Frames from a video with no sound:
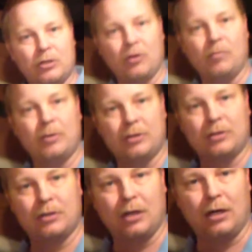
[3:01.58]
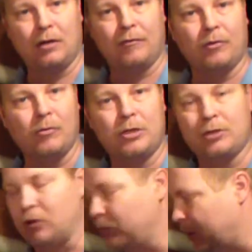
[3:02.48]
soap is for which
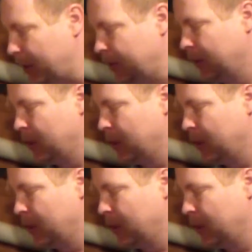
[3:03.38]
soap line.